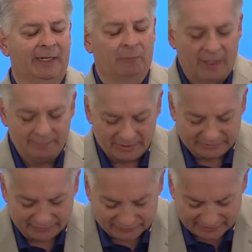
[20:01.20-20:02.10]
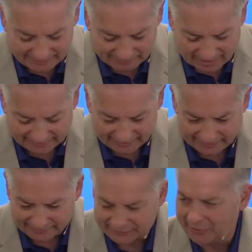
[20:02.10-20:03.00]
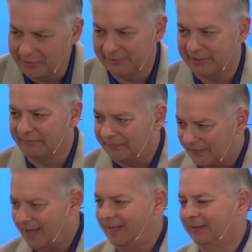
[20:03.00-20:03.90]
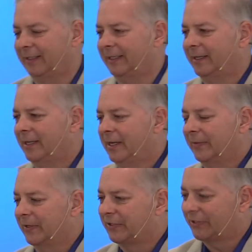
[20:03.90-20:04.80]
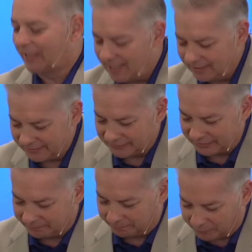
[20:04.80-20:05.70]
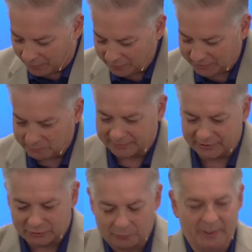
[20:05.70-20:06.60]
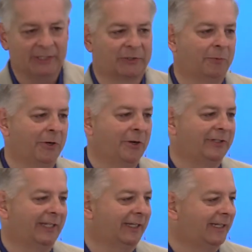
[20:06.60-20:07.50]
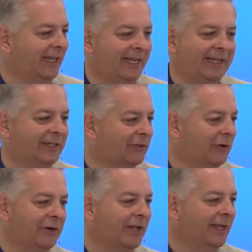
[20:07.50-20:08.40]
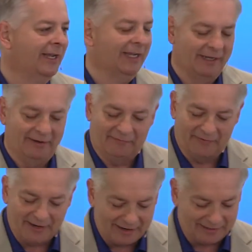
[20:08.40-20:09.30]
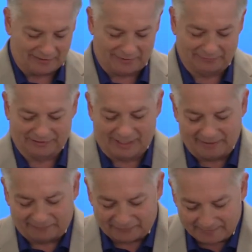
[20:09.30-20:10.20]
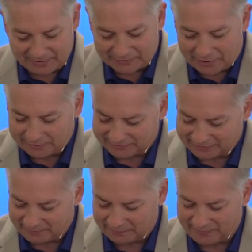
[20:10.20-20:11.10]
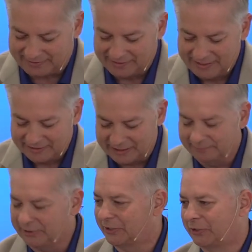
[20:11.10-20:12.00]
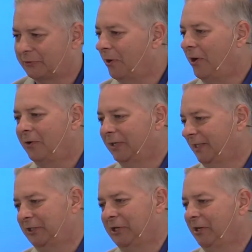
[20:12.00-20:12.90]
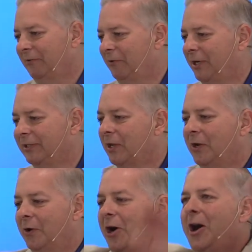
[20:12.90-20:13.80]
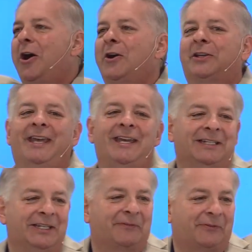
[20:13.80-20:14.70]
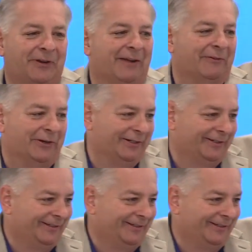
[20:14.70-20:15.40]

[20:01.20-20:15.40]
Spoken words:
And in what must have seemed like an eternity, finally, the silence is broken with the sweetest words that the king has heard in a very long time. From the darkness of the pit comes his strong and cheery voice, "Oh, king, live forever."